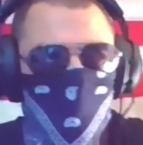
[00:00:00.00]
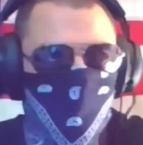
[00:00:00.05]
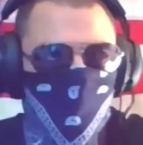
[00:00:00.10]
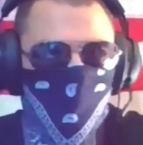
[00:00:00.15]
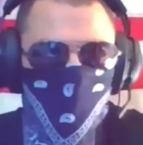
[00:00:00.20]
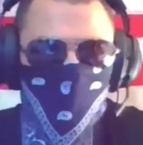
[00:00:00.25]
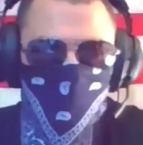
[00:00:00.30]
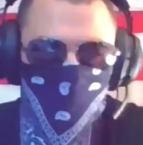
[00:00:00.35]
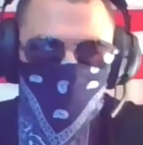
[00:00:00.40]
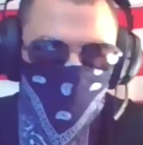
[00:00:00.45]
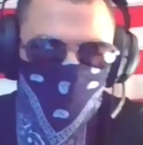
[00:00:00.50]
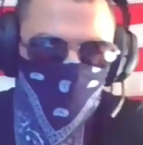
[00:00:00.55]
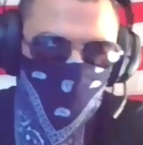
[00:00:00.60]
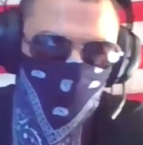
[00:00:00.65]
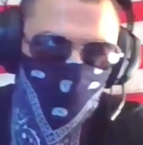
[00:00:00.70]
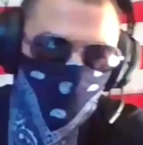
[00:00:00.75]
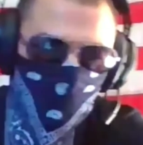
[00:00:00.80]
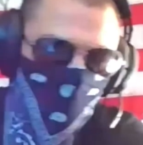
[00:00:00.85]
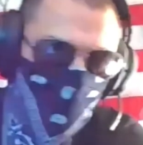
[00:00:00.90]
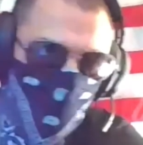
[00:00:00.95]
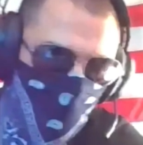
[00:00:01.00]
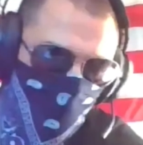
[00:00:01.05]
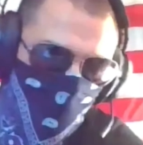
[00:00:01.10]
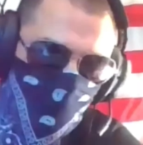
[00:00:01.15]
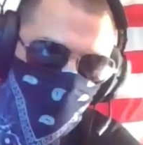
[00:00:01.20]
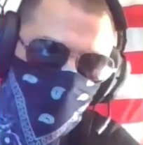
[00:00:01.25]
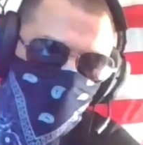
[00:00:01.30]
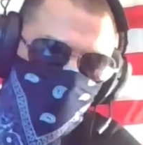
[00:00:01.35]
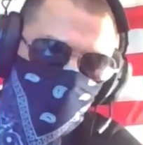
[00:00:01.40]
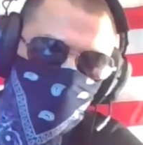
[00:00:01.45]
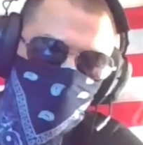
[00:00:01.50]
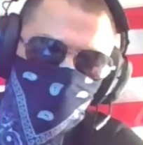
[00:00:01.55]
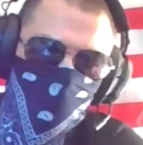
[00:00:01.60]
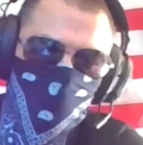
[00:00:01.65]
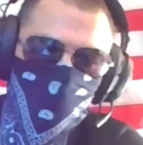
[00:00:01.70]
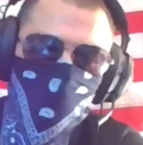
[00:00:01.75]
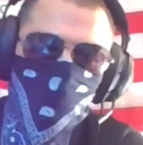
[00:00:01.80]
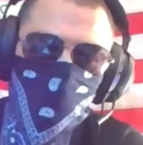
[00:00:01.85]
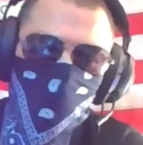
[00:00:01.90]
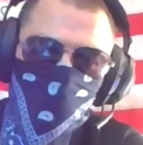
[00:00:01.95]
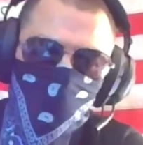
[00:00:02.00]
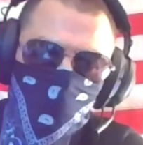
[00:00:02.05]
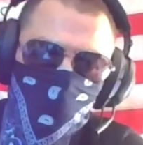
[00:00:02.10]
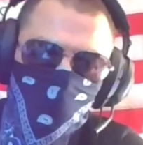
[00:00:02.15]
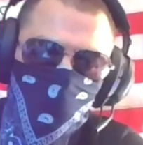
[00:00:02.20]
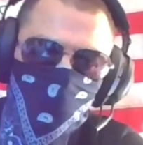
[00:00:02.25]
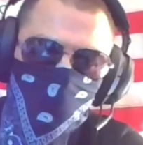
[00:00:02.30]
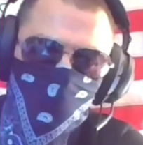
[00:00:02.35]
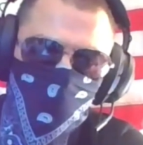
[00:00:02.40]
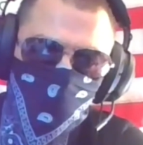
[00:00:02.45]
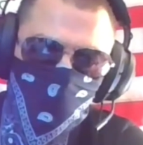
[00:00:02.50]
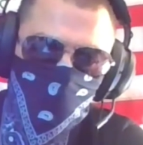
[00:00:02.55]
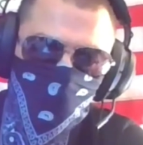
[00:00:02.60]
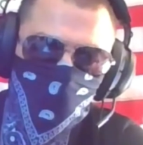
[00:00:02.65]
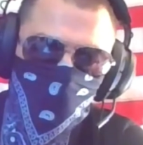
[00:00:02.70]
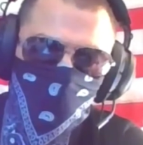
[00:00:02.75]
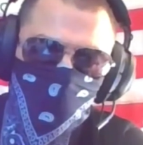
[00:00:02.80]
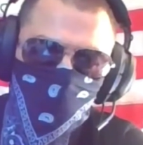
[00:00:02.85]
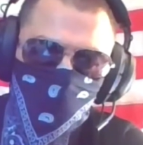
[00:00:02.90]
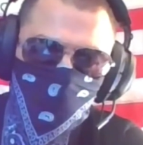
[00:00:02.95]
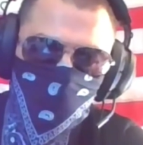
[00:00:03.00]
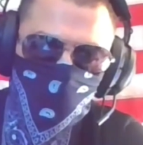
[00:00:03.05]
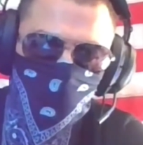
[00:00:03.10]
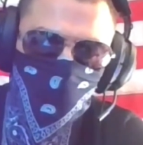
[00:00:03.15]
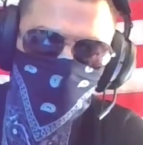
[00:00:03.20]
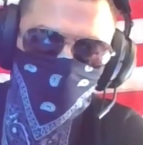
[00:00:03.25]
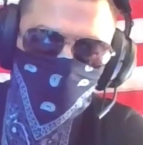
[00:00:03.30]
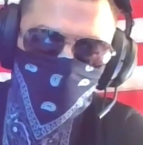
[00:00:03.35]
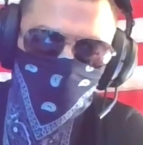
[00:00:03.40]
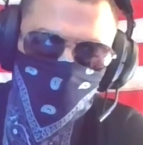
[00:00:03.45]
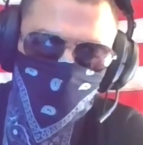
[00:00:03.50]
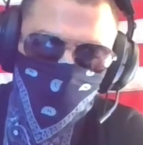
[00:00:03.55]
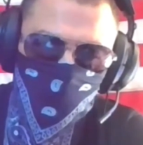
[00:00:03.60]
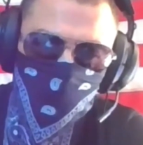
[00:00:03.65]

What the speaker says: see, yeah, again, put them in a little bit shorter.